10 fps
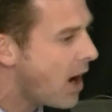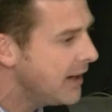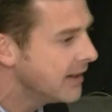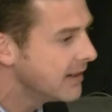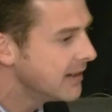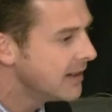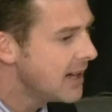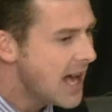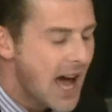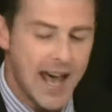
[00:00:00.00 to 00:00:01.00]
1.
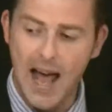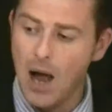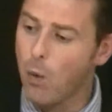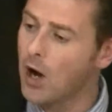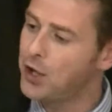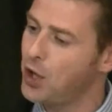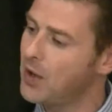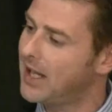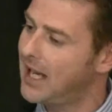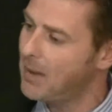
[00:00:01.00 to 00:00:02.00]
And I want
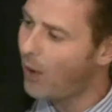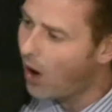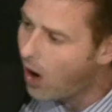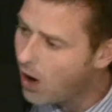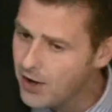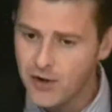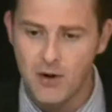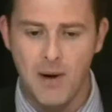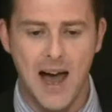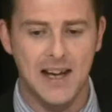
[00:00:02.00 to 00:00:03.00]
you to keep on
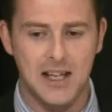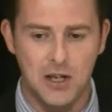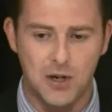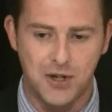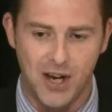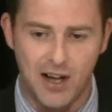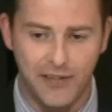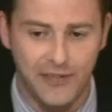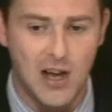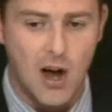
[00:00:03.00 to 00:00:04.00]
reminding
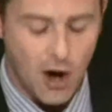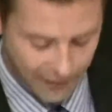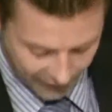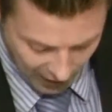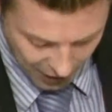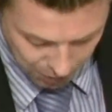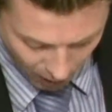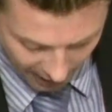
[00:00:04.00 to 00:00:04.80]
yourself of verse